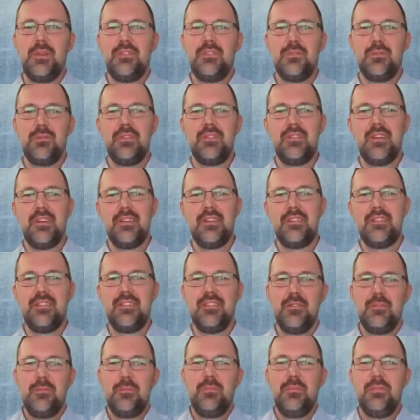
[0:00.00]
should discuss,
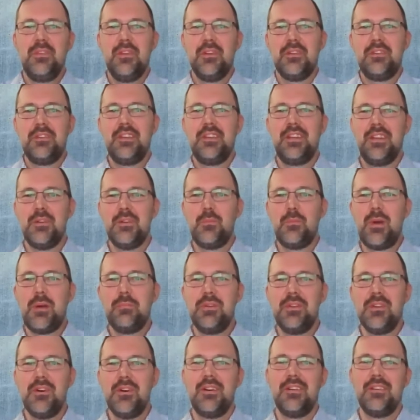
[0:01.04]
not in a
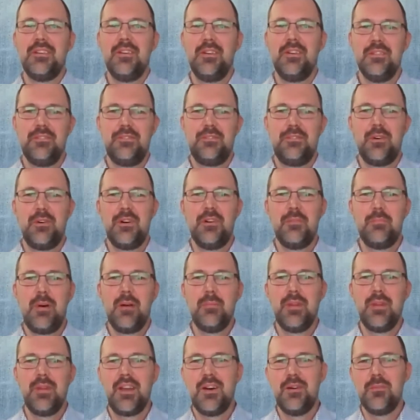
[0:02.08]
webinar or for a
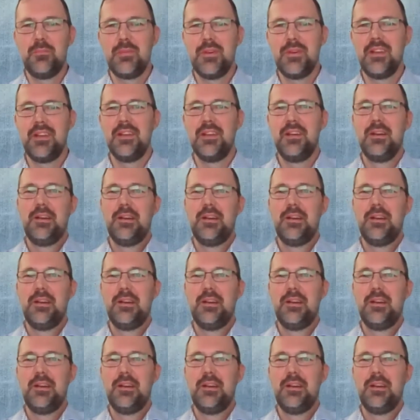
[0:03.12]
public company,